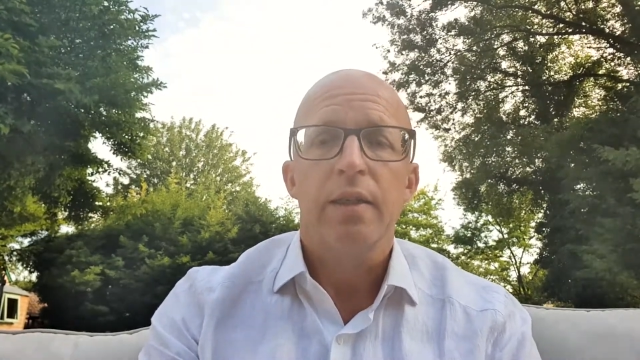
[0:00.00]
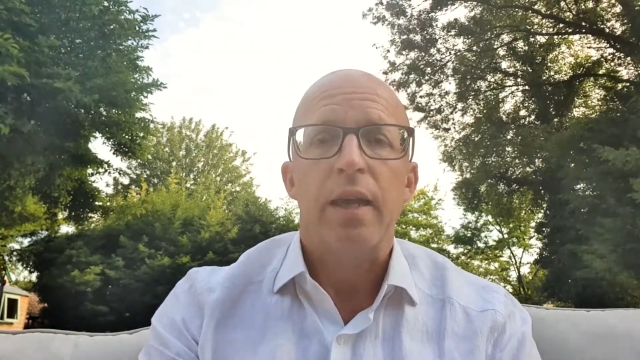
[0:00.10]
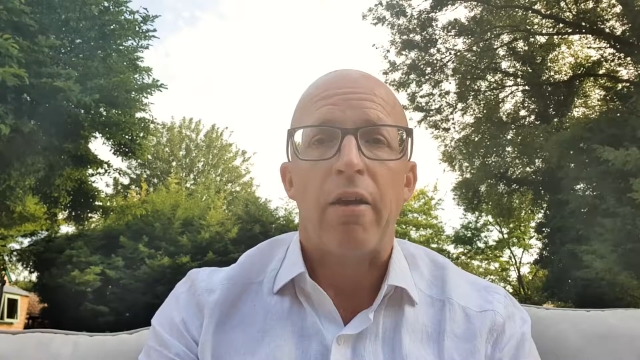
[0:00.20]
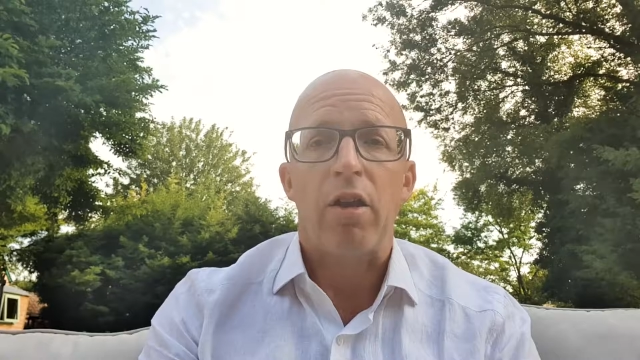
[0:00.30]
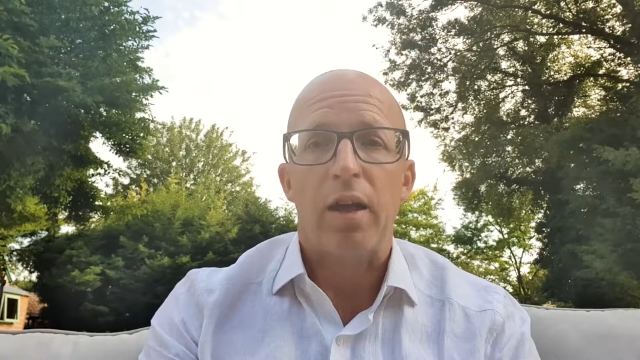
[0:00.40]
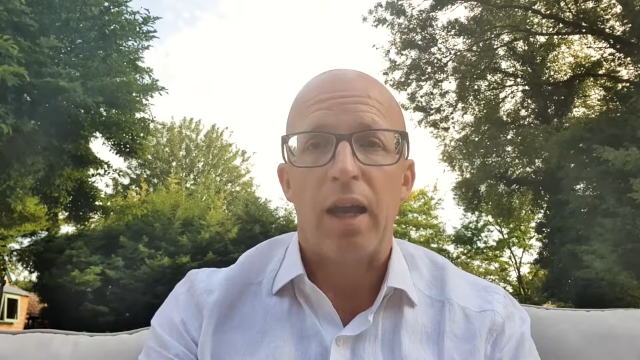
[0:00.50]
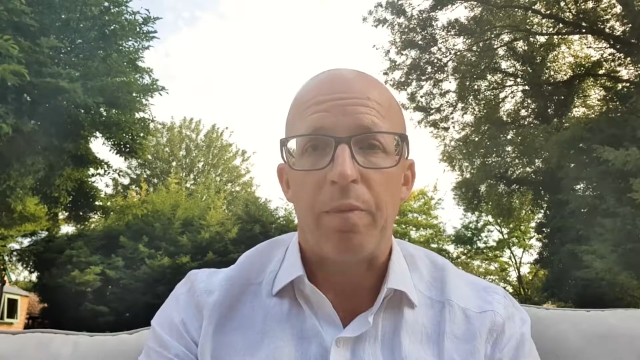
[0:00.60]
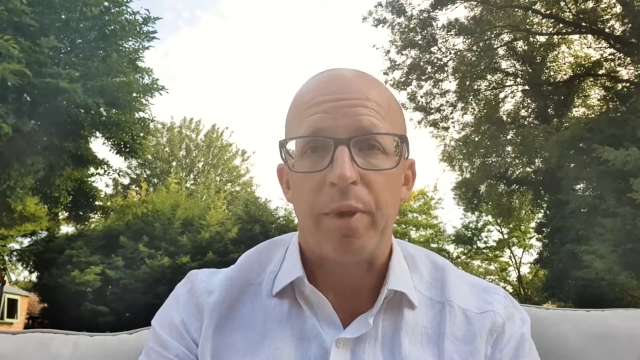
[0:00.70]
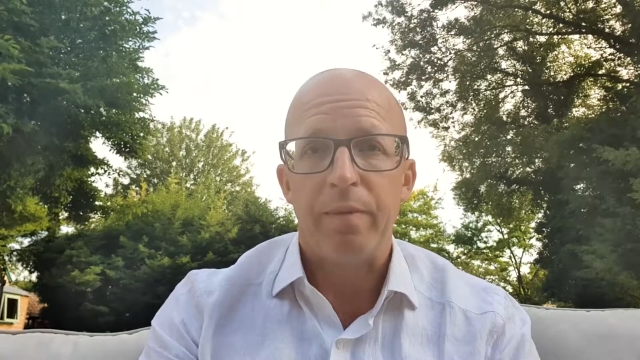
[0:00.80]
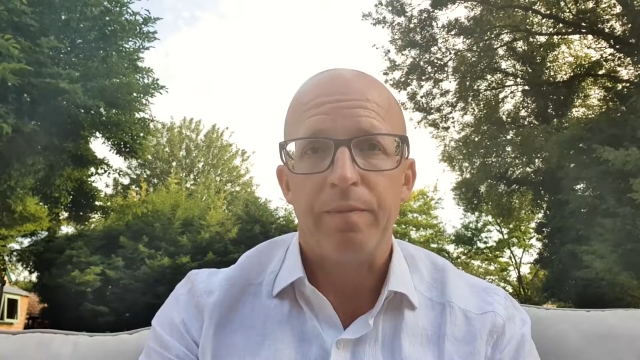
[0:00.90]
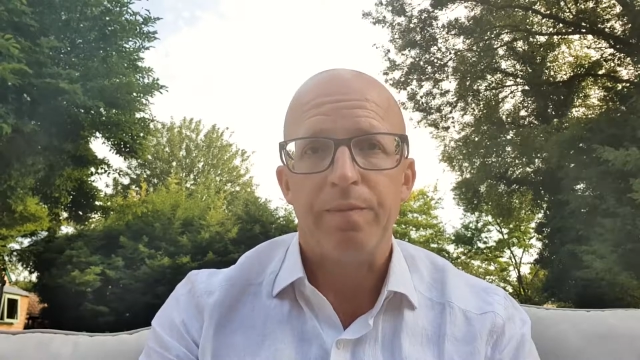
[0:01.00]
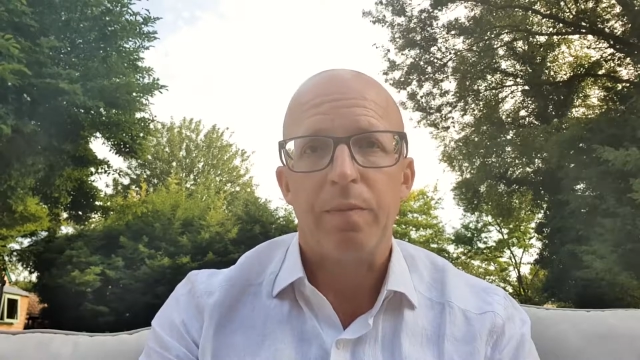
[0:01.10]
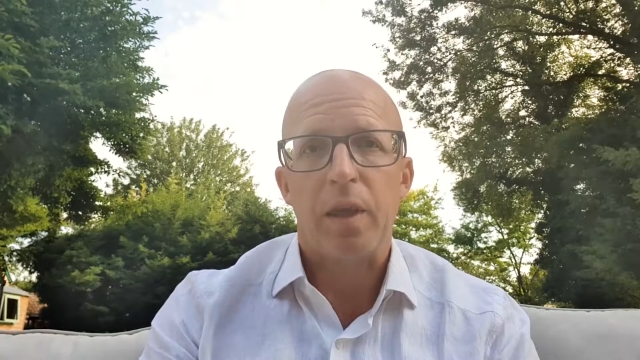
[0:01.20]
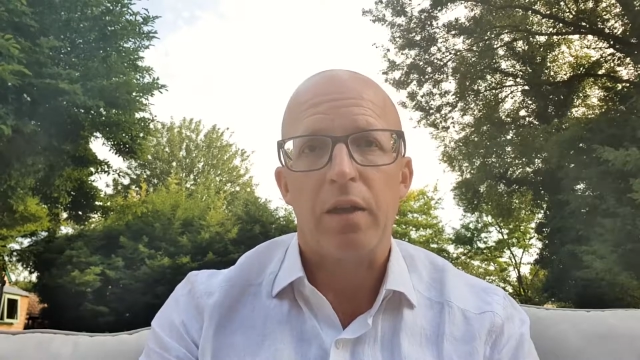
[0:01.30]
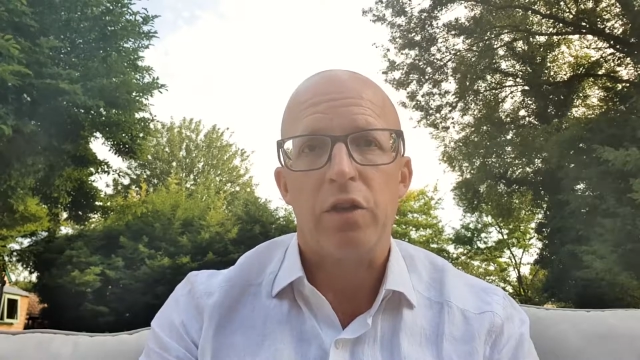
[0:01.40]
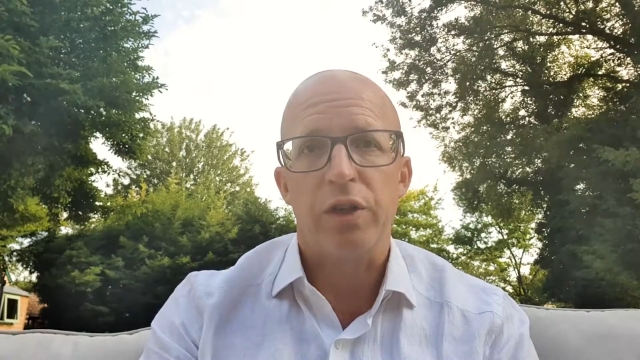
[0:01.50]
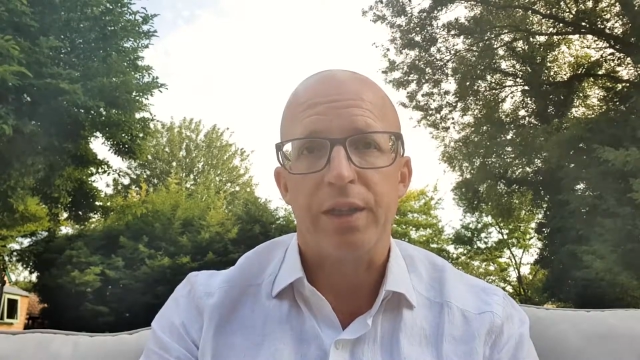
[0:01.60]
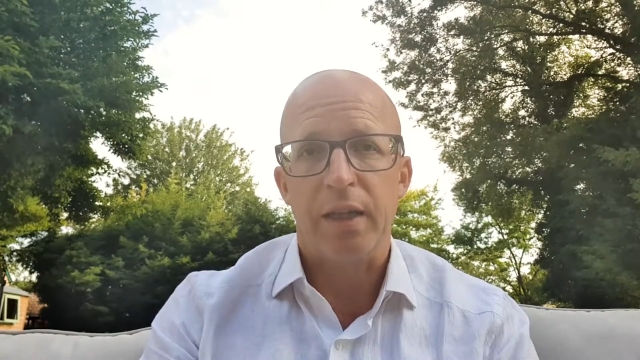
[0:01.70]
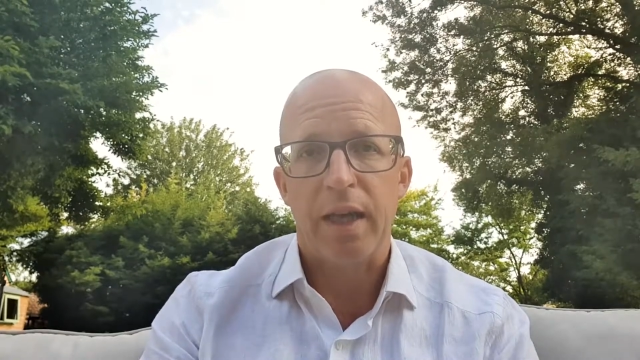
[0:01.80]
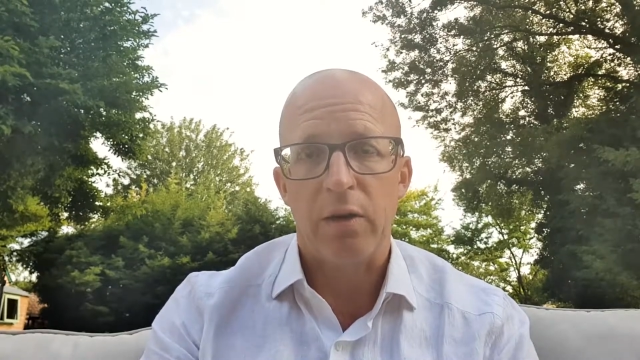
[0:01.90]
Caroline Lappin,
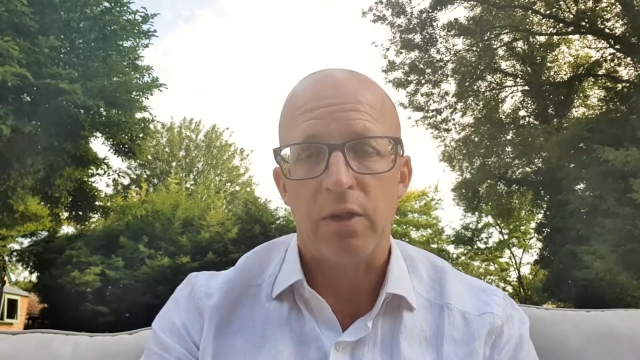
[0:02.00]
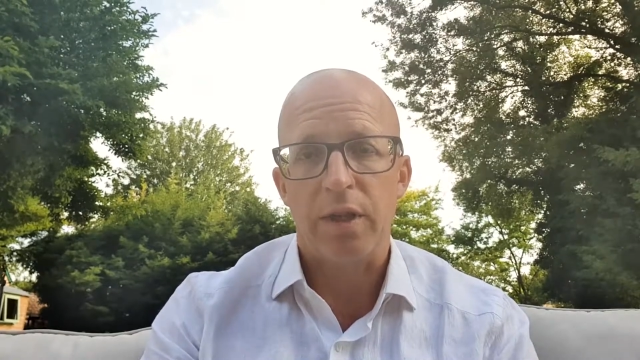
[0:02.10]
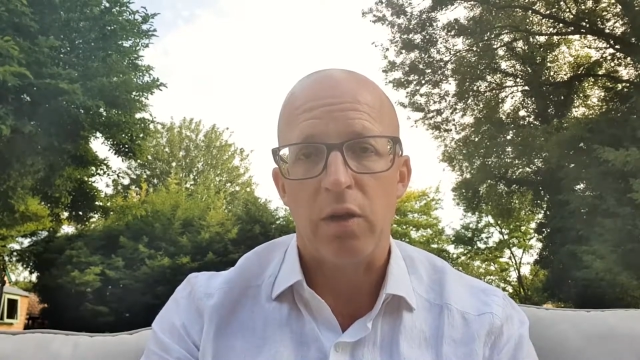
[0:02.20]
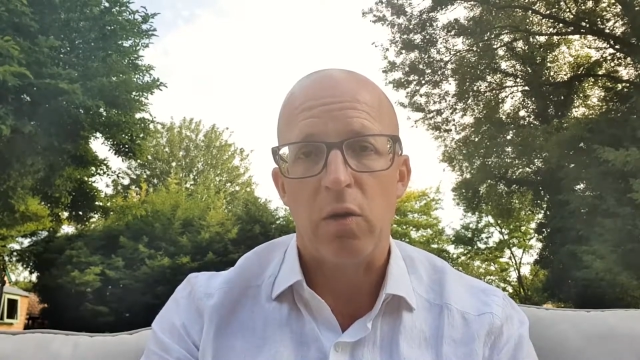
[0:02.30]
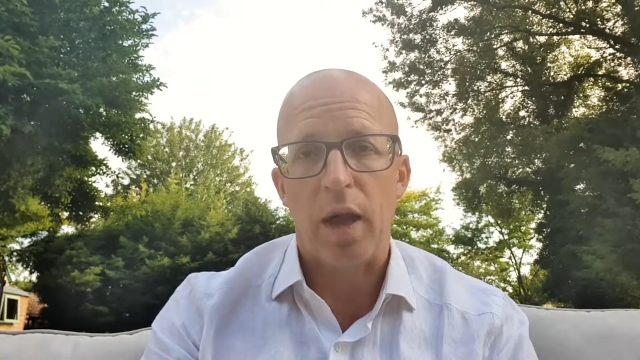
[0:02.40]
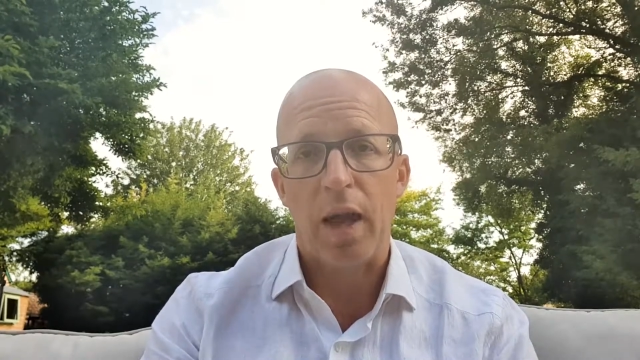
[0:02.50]
Tristan Kelso